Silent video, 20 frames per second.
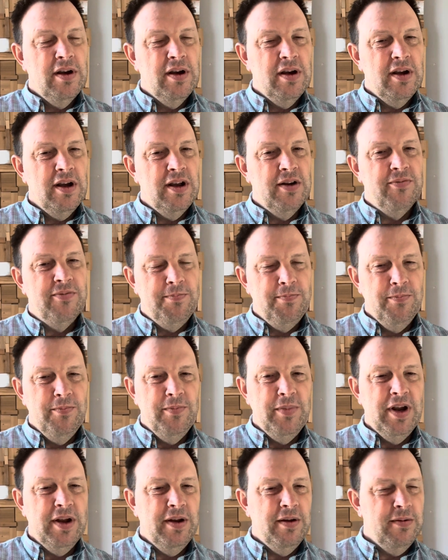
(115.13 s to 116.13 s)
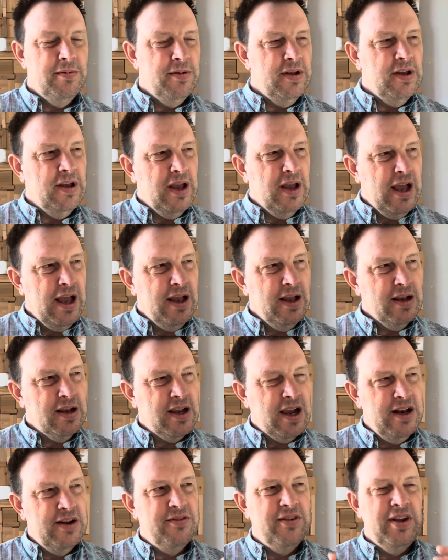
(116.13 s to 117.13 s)
and
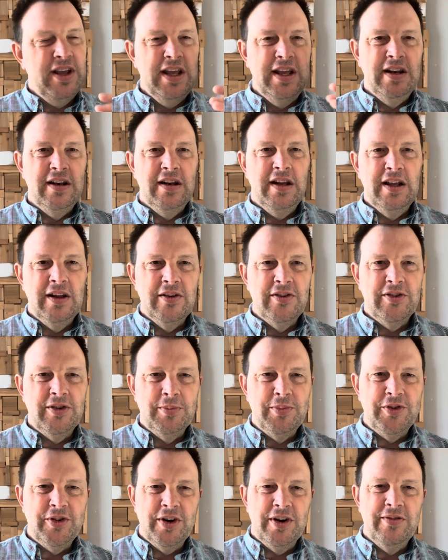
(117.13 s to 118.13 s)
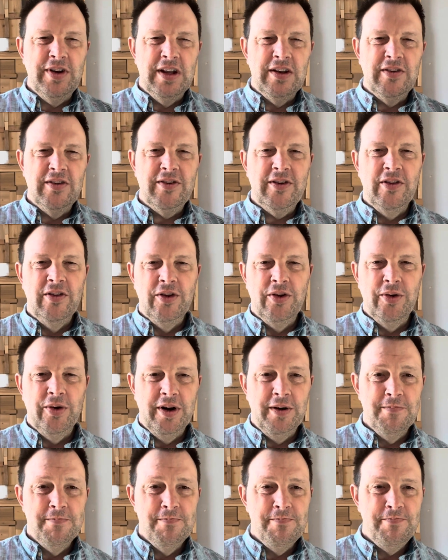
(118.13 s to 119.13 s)
kind of in subservience to the
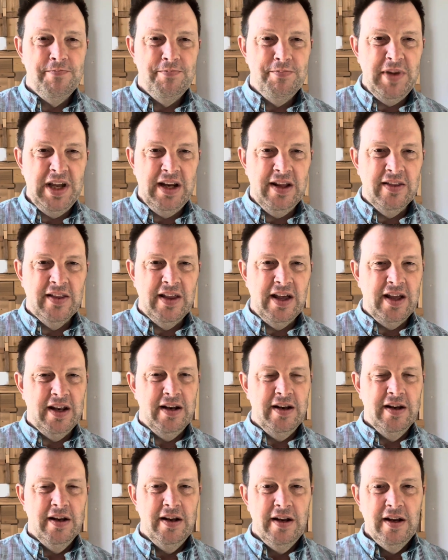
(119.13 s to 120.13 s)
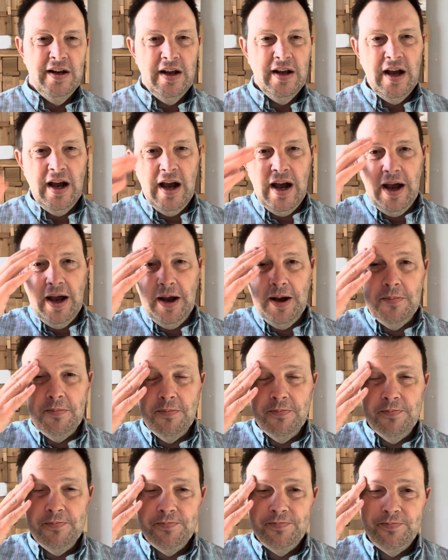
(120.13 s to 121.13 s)
Lord, meaning that
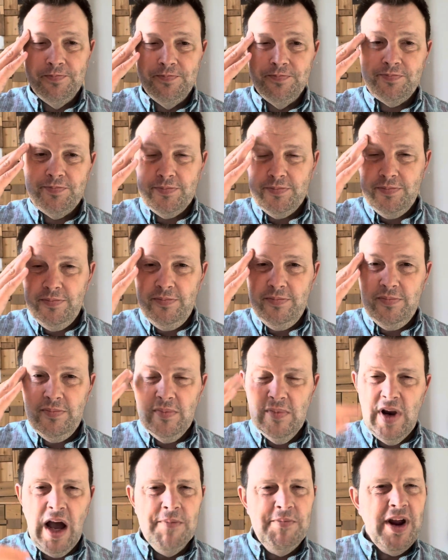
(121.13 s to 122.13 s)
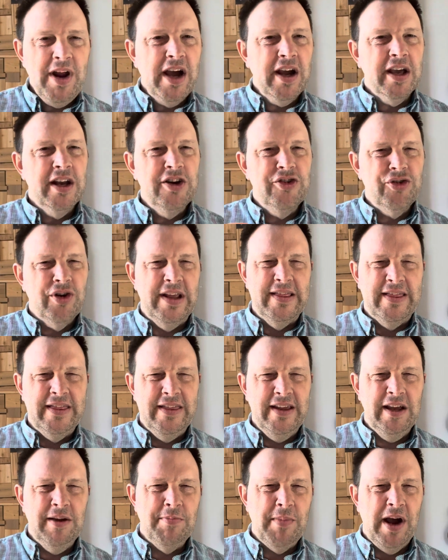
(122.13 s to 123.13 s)
I'm not going to try
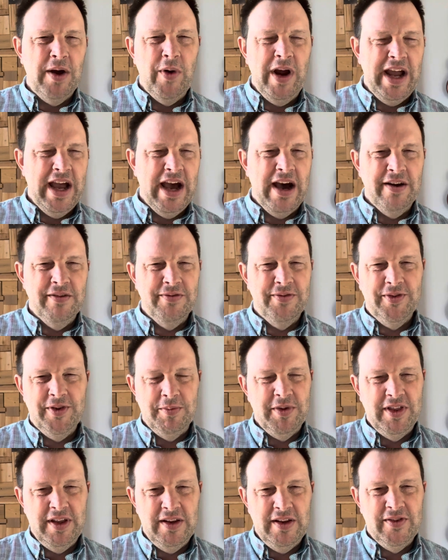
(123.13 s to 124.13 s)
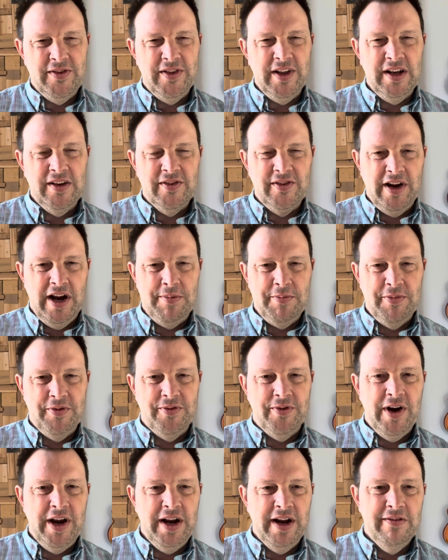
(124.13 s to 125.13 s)
think my way out of some of these things that I'm
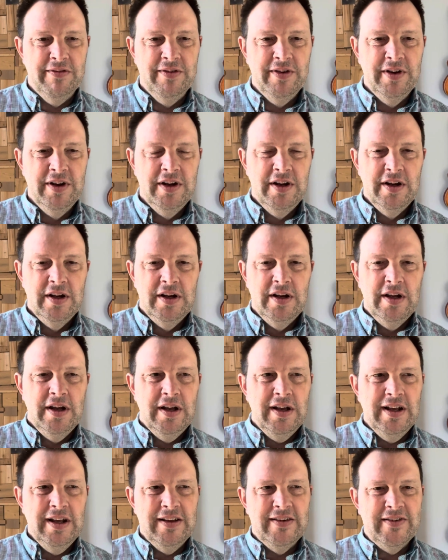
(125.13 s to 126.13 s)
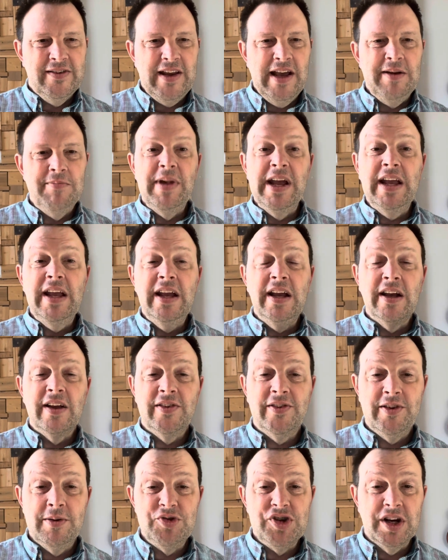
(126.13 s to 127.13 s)
afraid of. Instead, making it
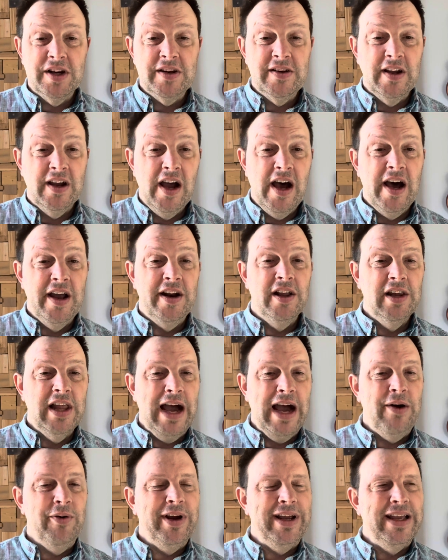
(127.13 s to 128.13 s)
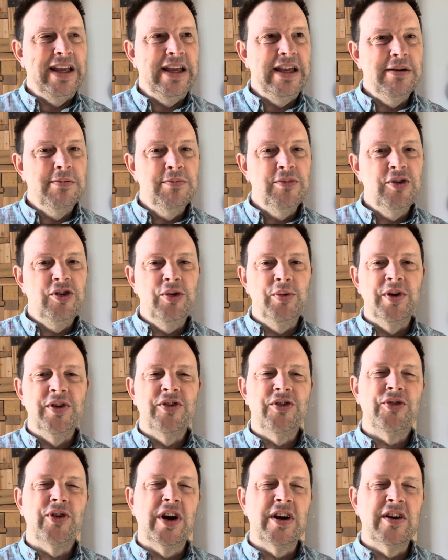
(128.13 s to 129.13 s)
subject to God, allowing Him to
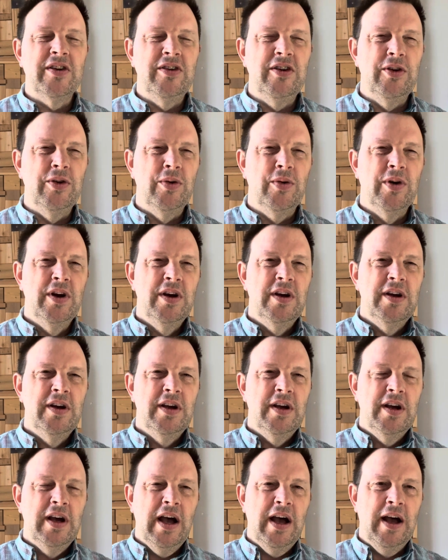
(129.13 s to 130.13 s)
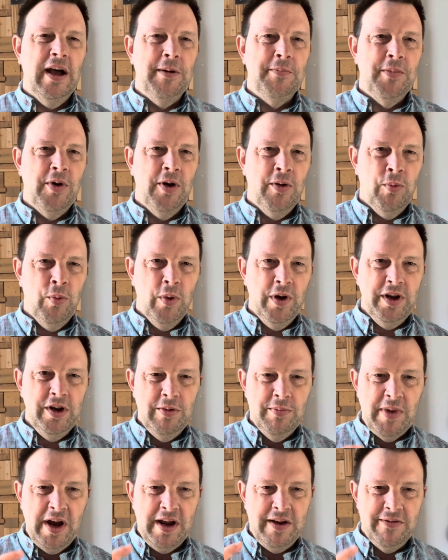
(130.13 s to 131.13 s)
instruct you of what you
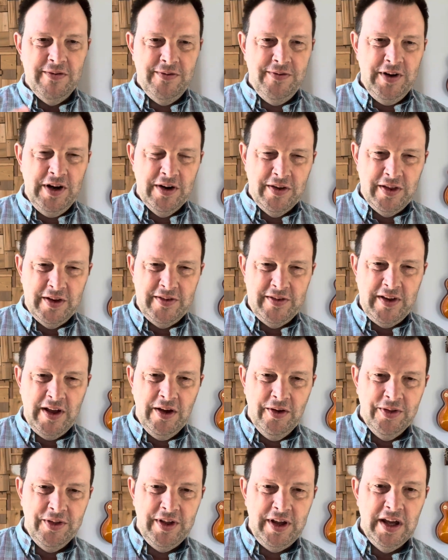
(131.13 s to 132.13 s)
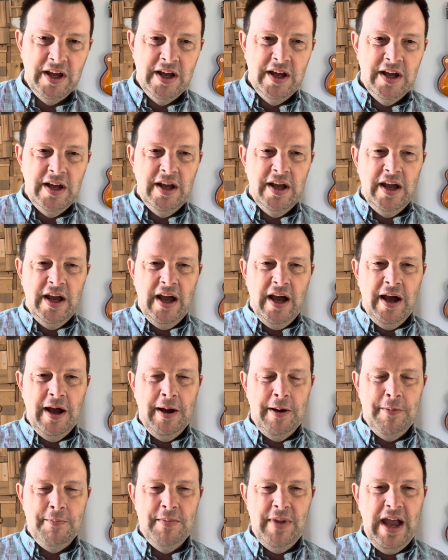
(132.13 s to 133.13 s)
might fear that's healthy,
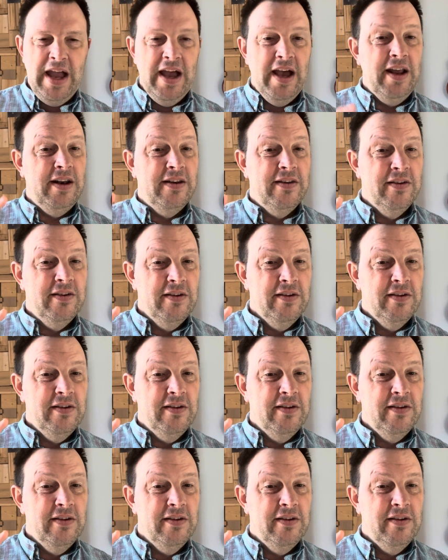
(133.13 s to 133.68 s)
and